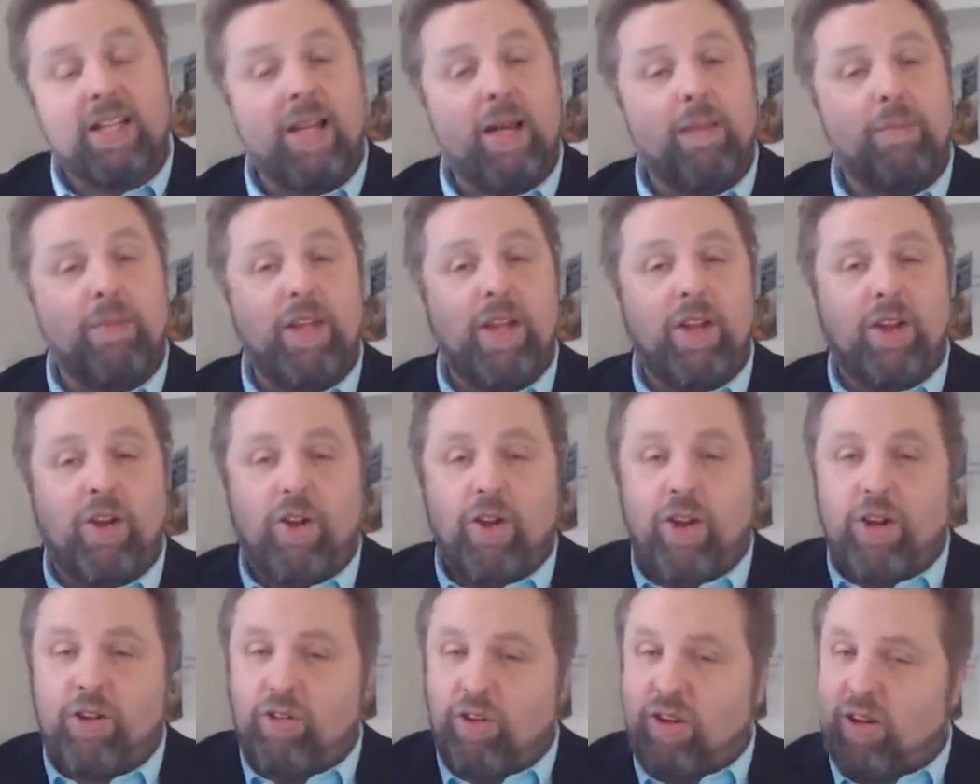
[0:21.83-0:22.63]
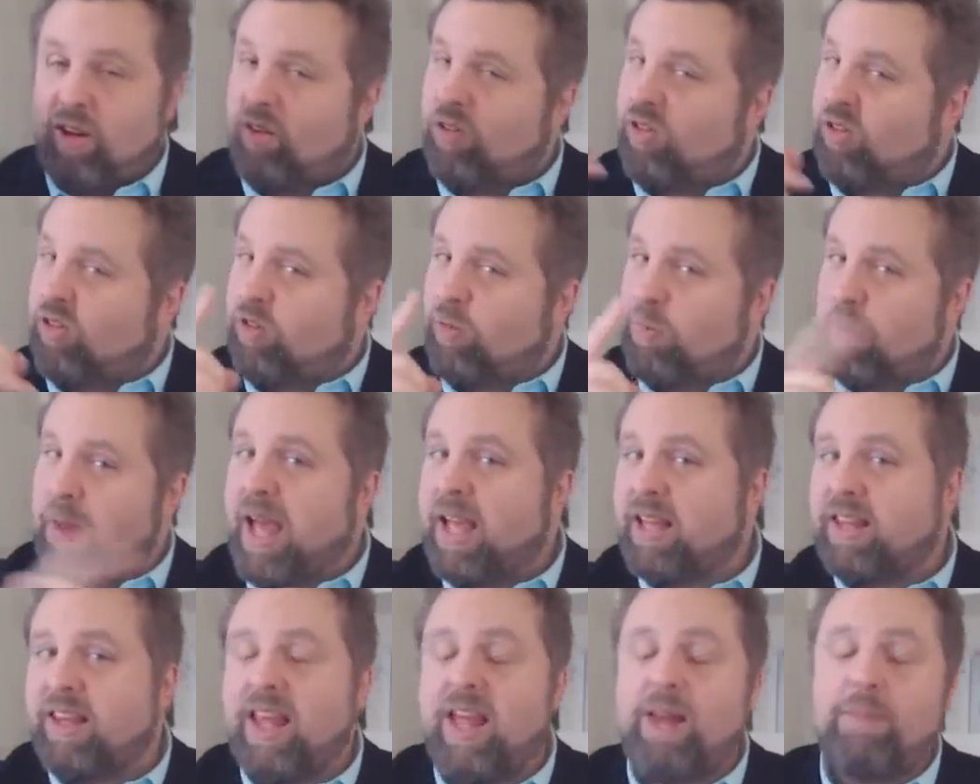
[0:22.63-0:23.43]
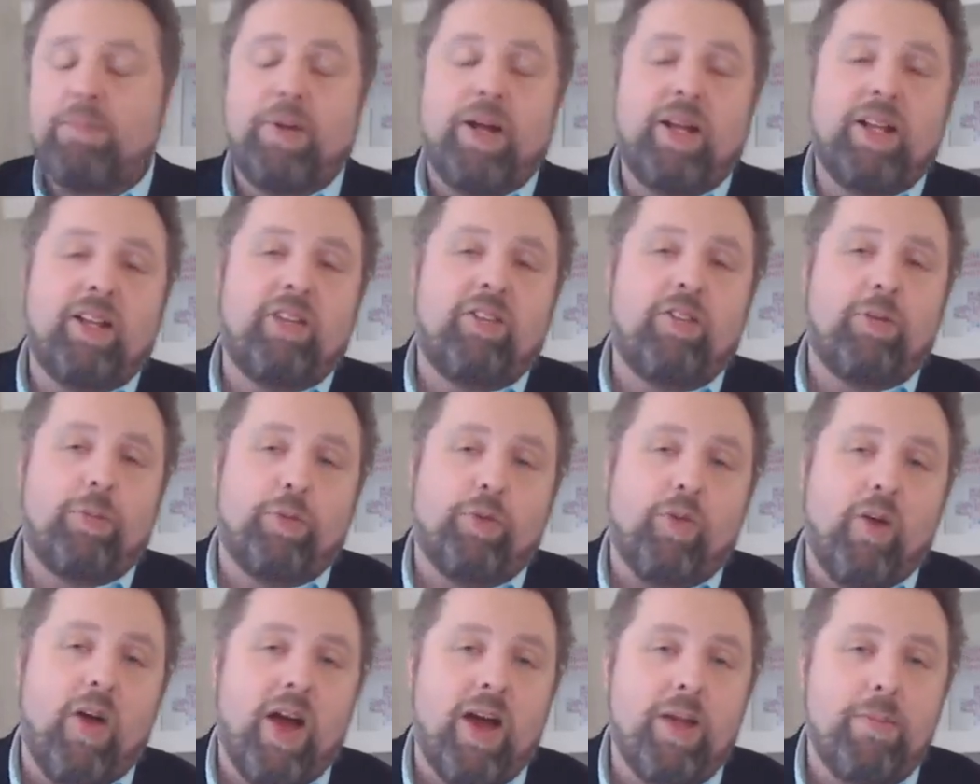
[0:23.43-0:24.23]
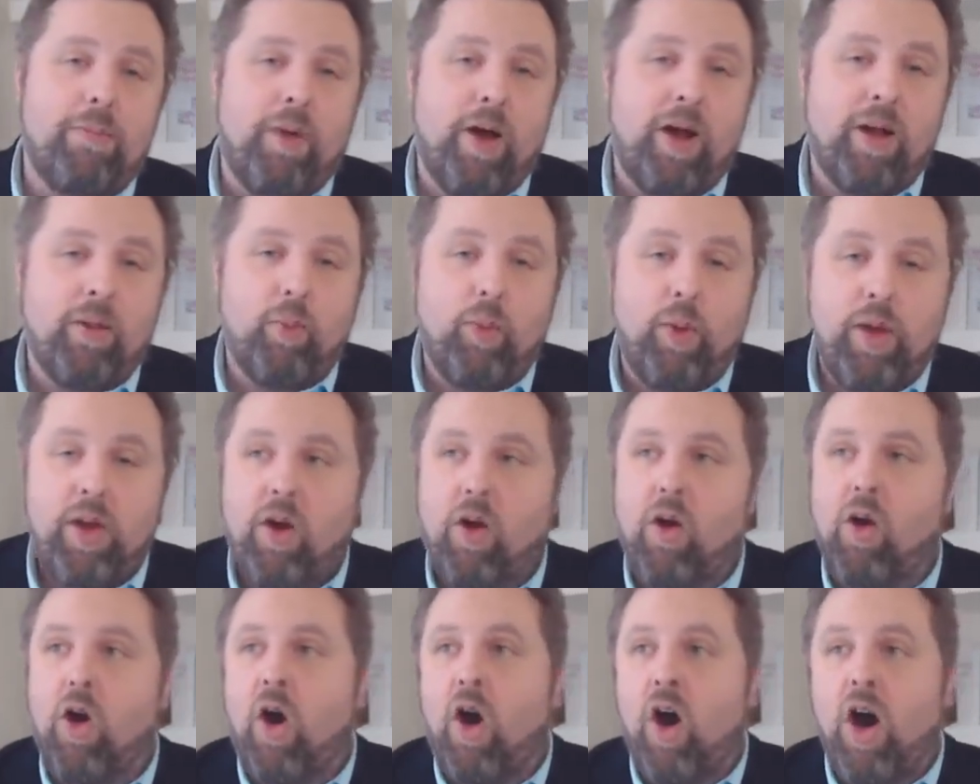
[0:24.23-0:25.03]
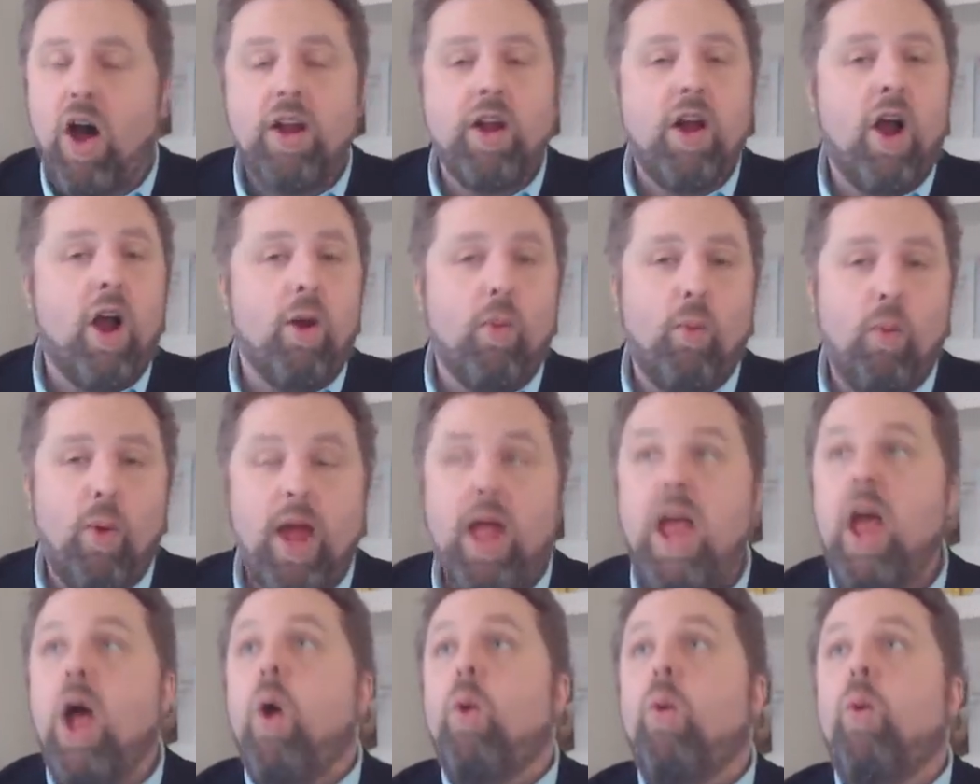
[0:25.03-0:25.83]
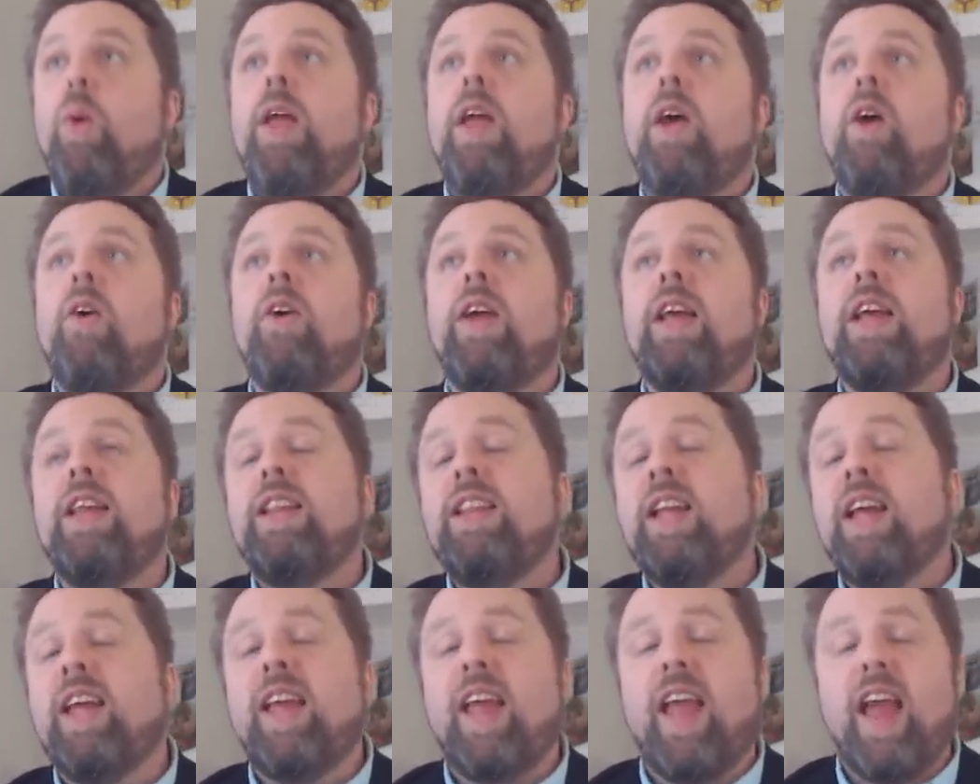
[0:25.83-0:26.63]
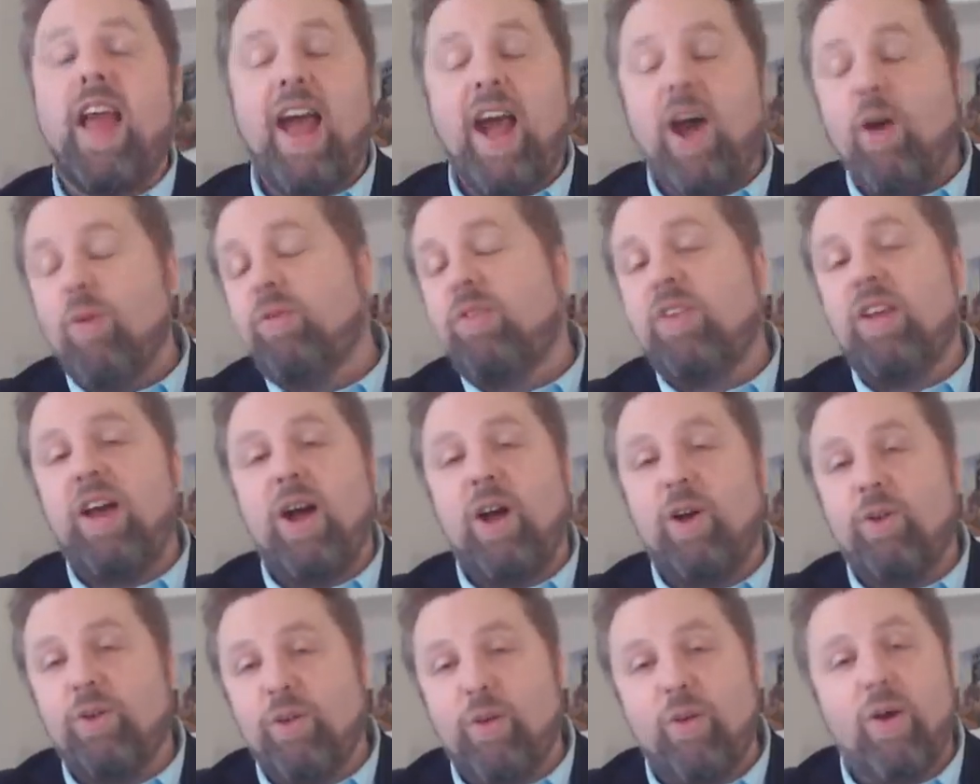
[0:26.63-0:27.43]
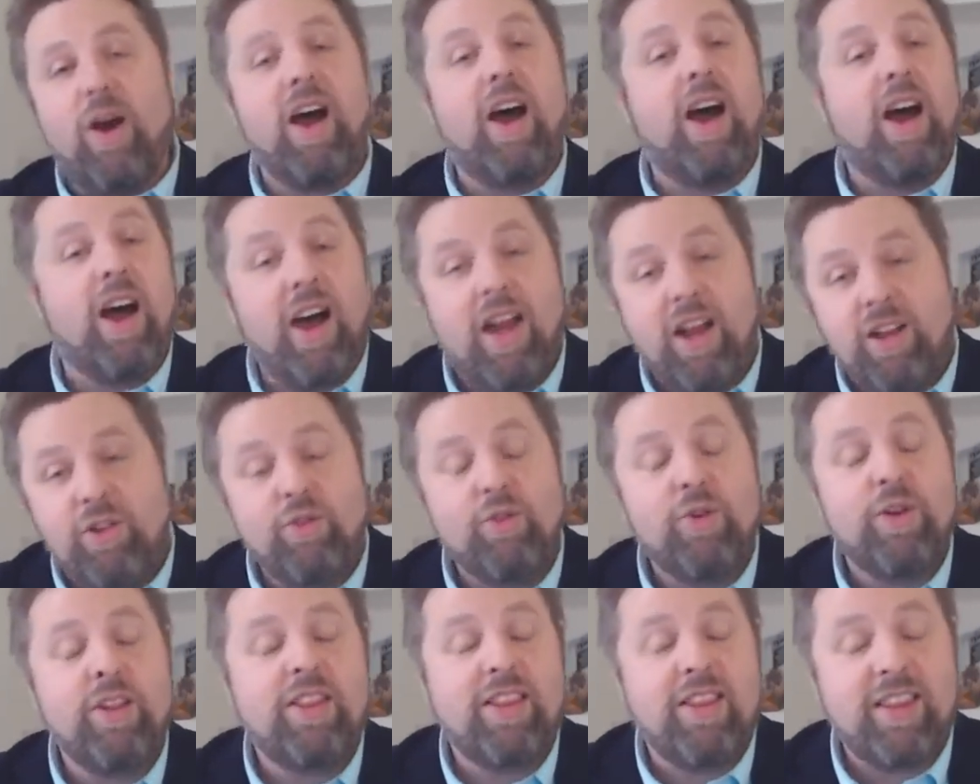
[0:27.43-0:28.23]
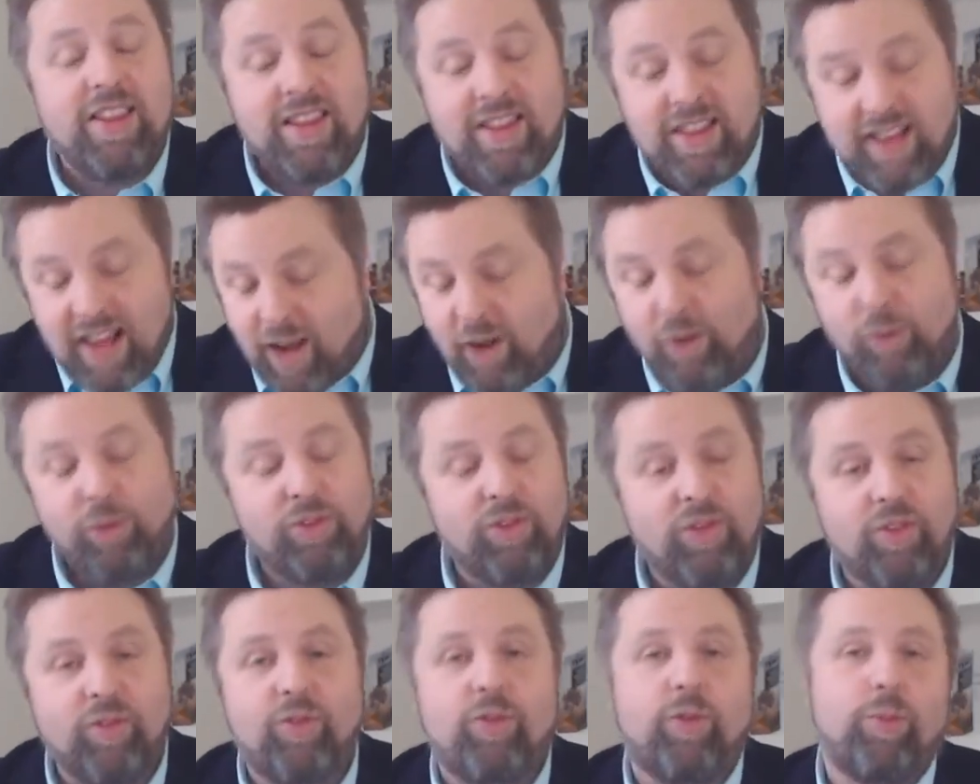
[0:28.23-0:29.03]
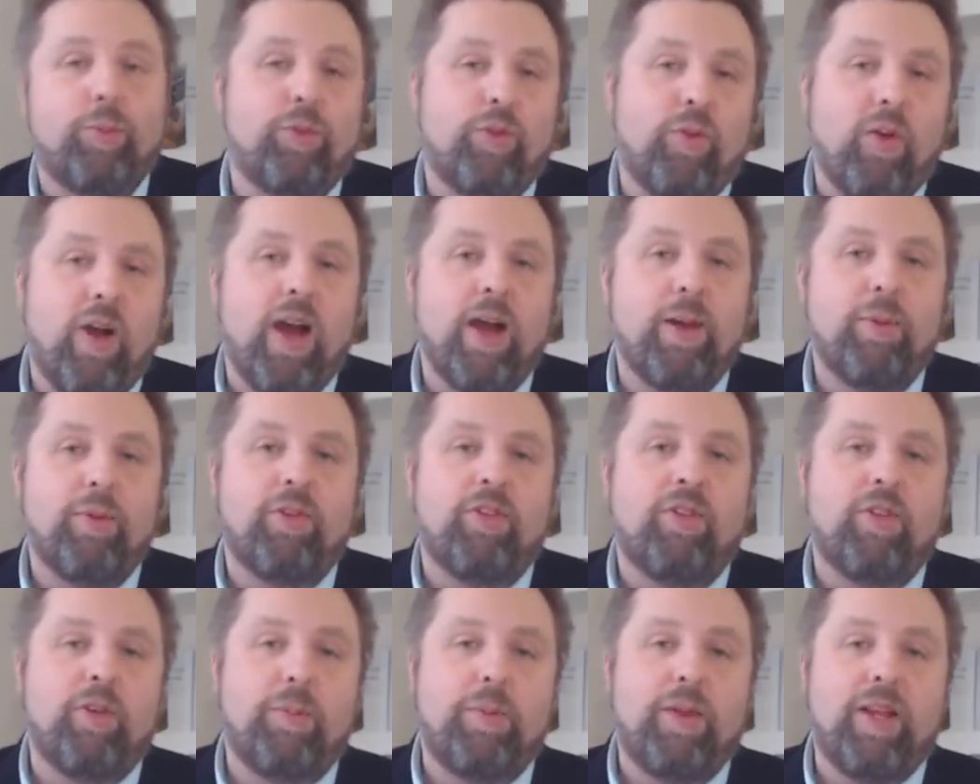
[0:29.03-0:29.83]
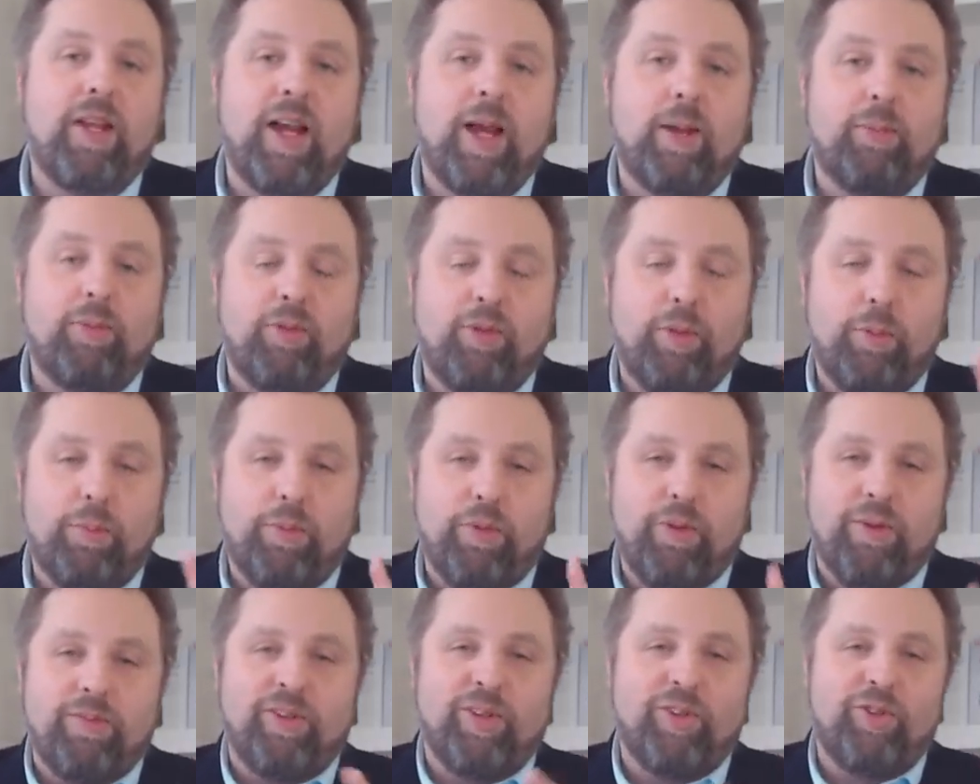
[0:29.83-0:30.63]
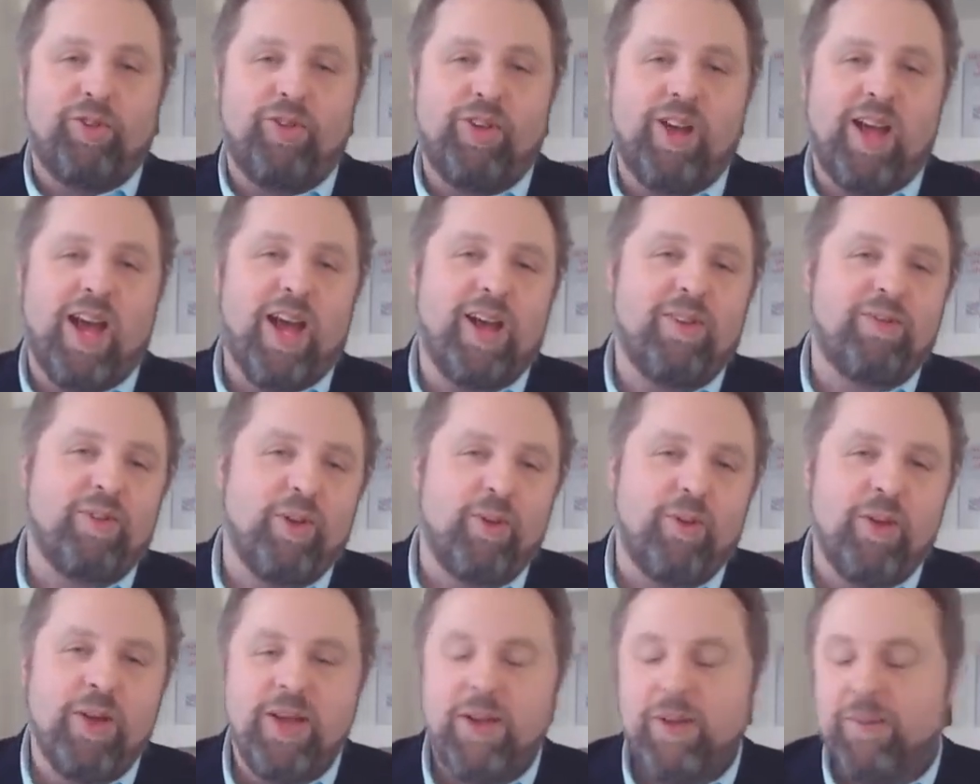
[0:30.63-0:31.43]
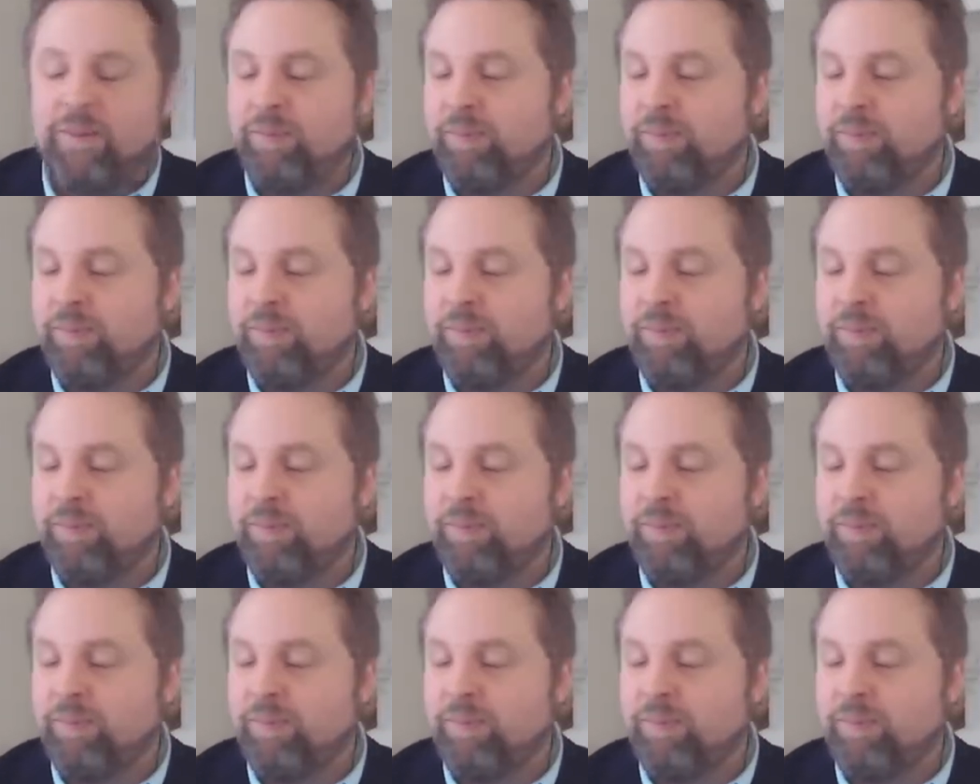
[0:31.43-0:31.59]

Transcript: let me encourage you to smack that bell and subscribe button. We are on our way. We are in the countdown to 100,000 subscribers, and it'll be an absolute privilege to have you